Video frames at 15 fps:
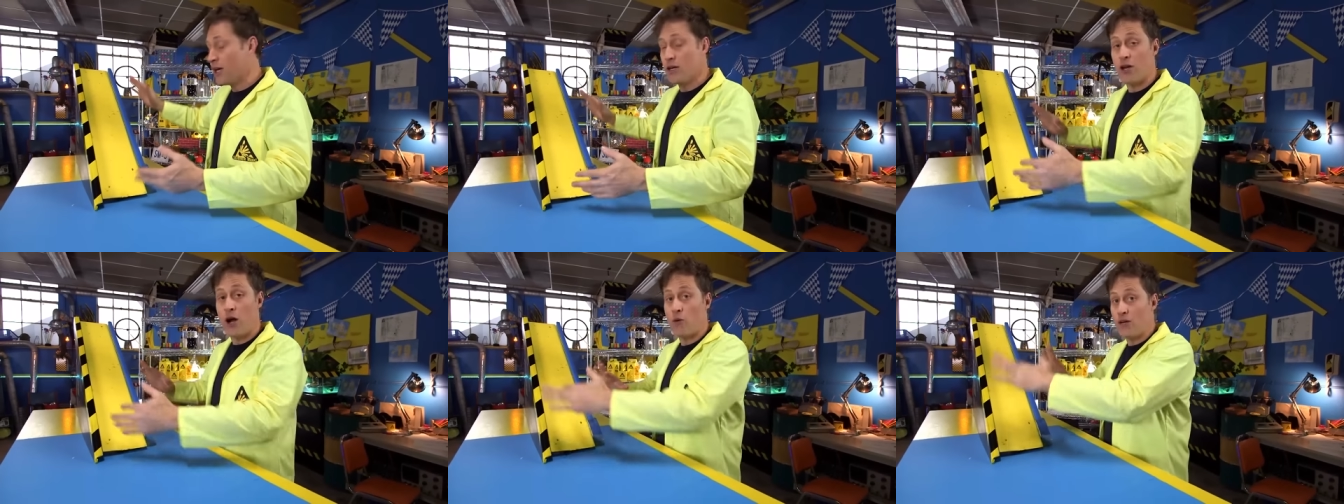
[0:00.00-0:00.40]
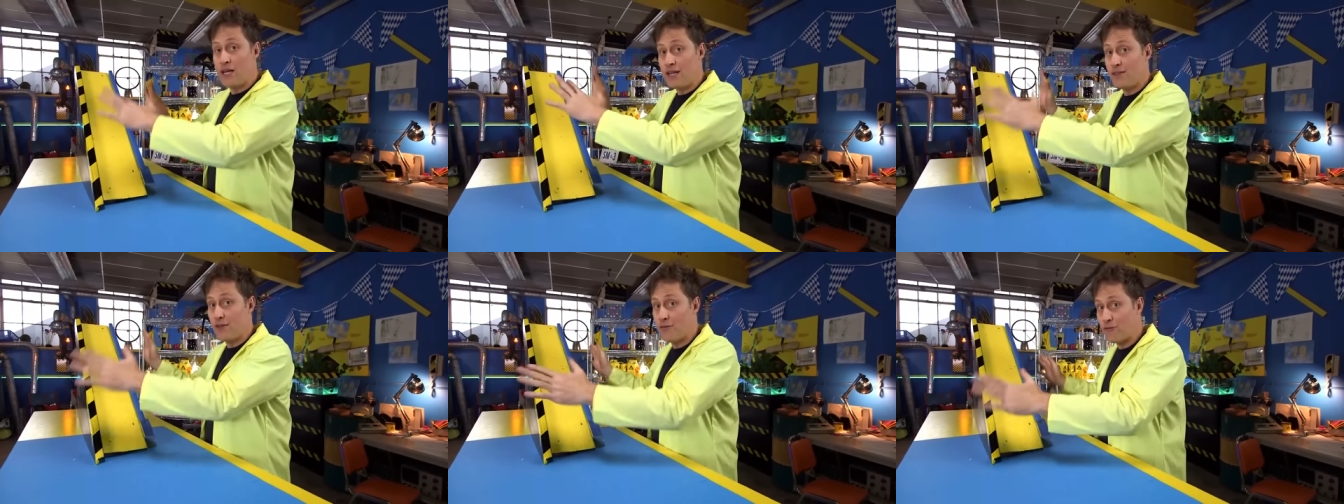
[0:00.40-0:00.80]
You don't
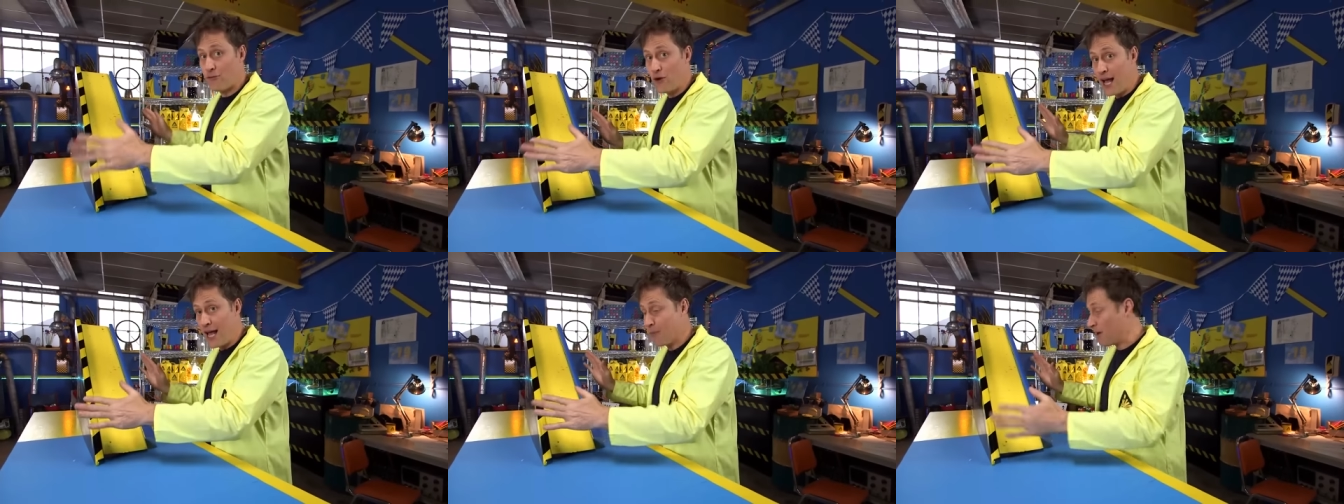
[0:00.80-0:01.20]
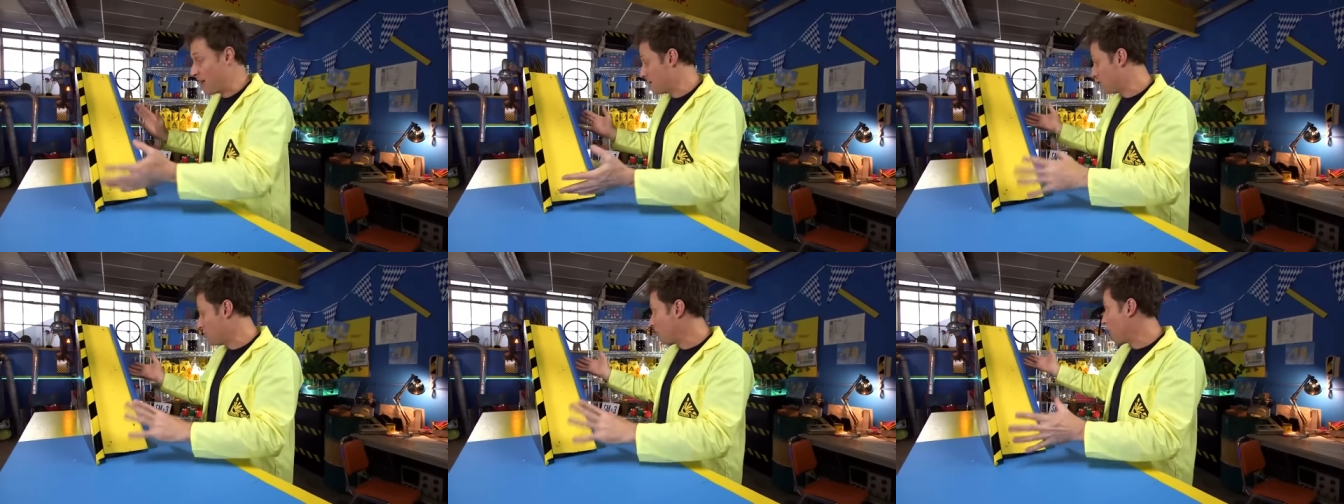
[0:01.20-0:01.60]
need the frame,
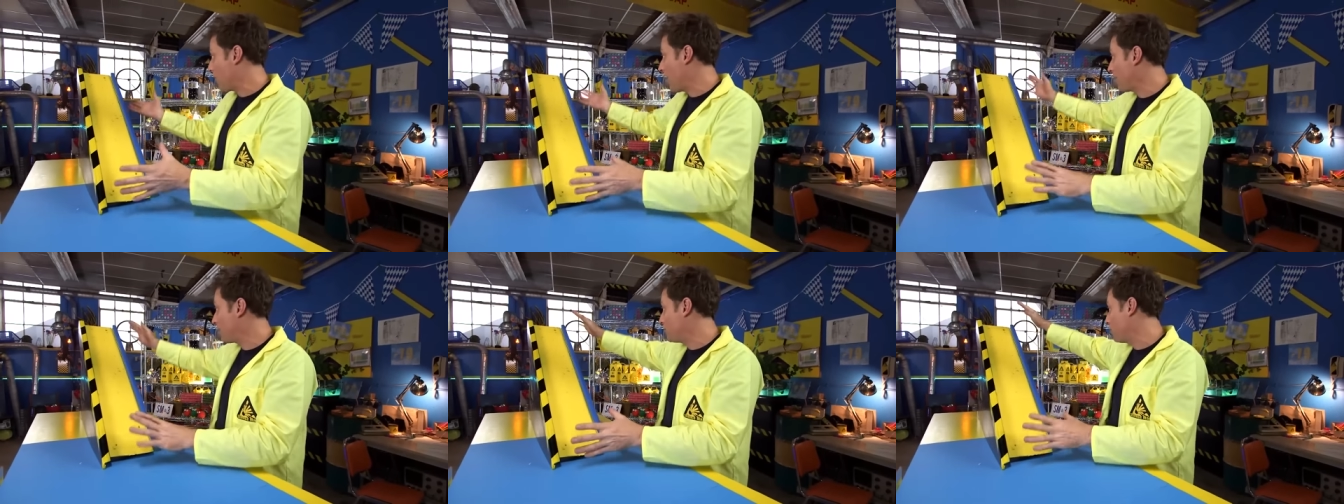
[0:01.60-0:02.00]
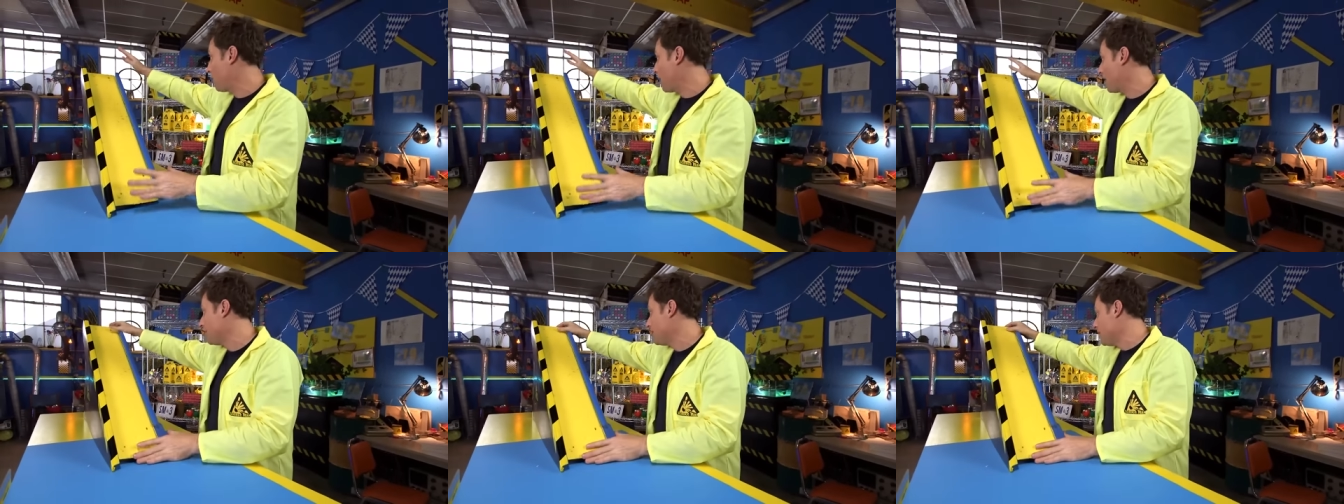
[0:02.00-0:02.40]
and you don't have
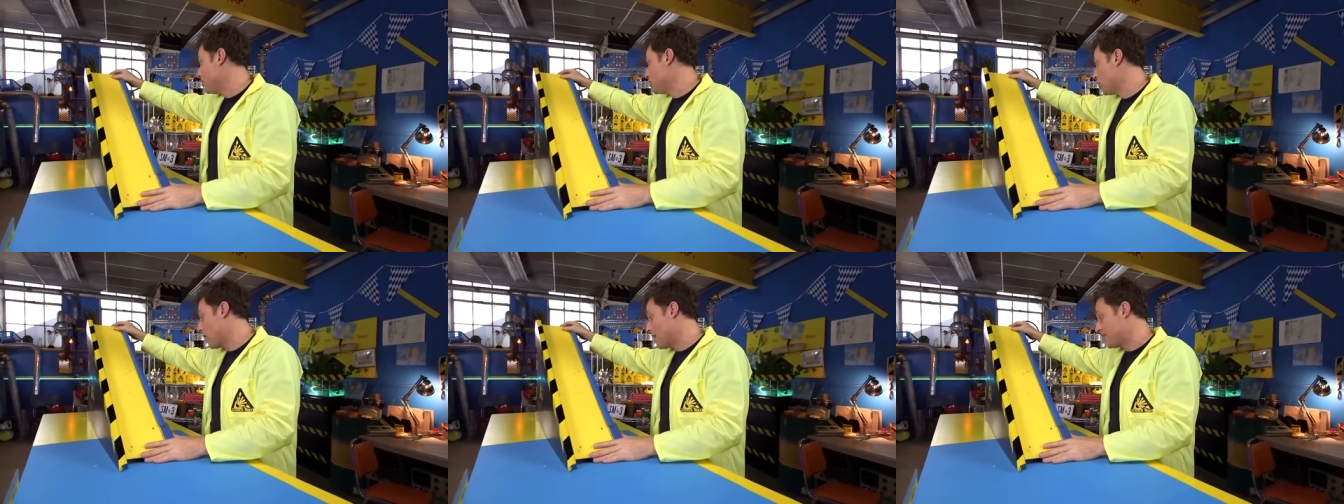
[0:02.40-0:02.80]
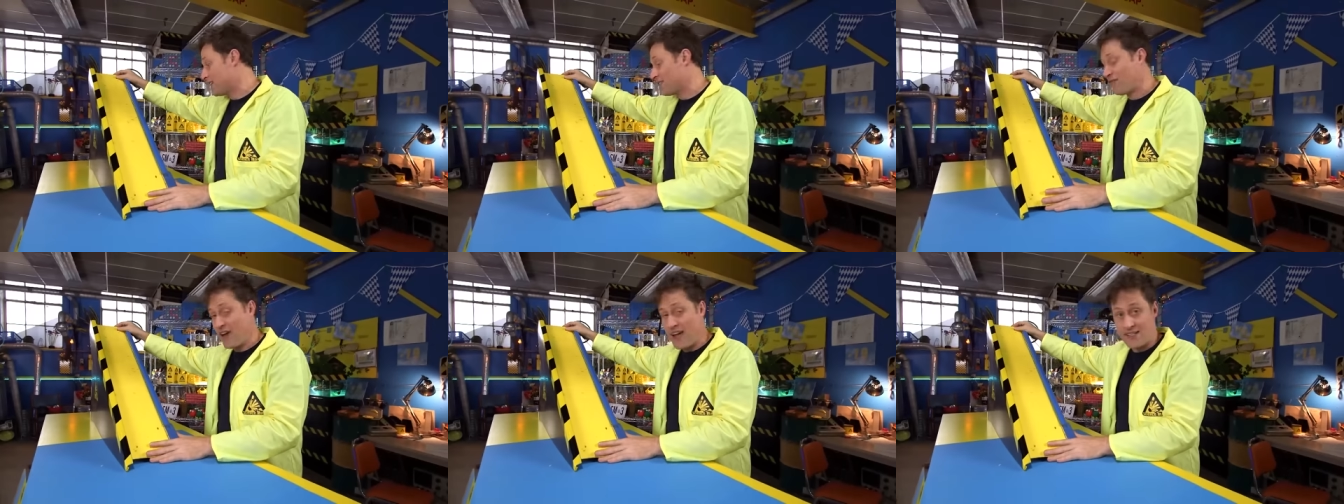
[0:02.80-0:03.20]
to do
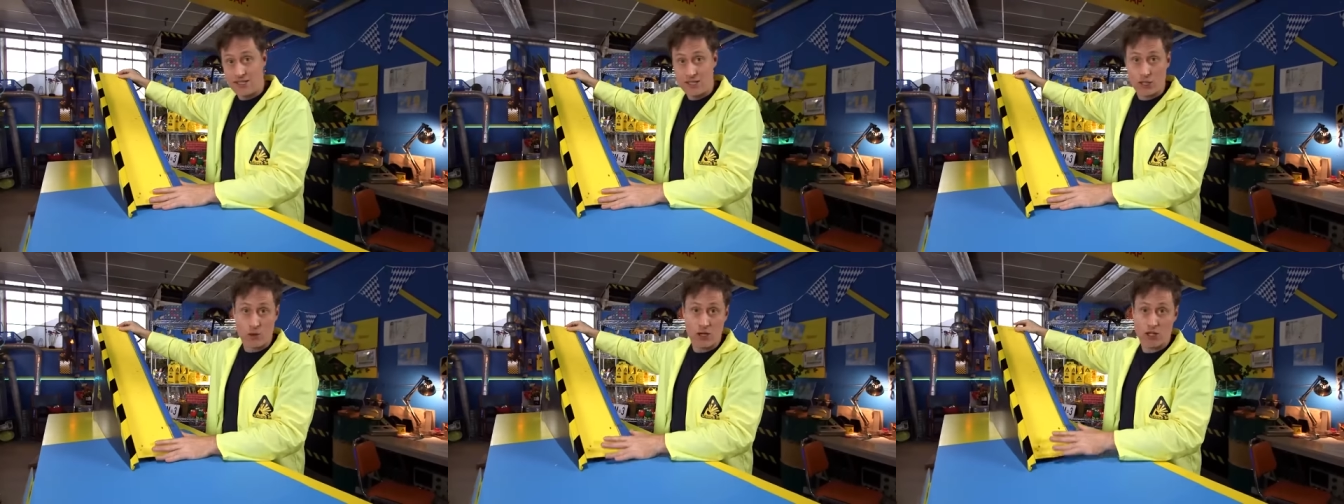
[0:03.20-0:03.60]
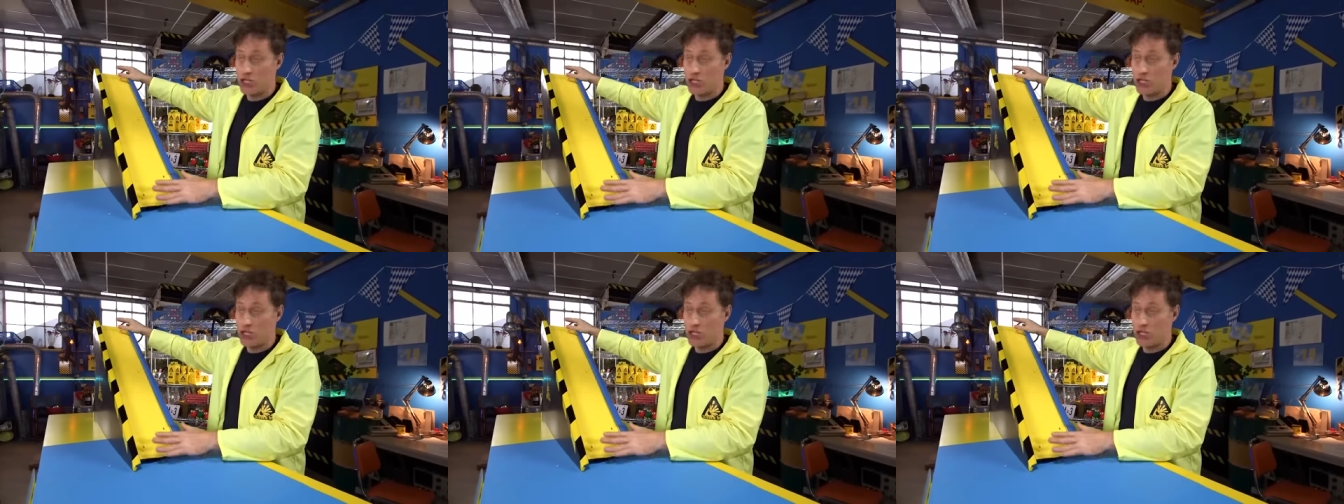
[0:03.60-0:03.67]
anything fancy to it.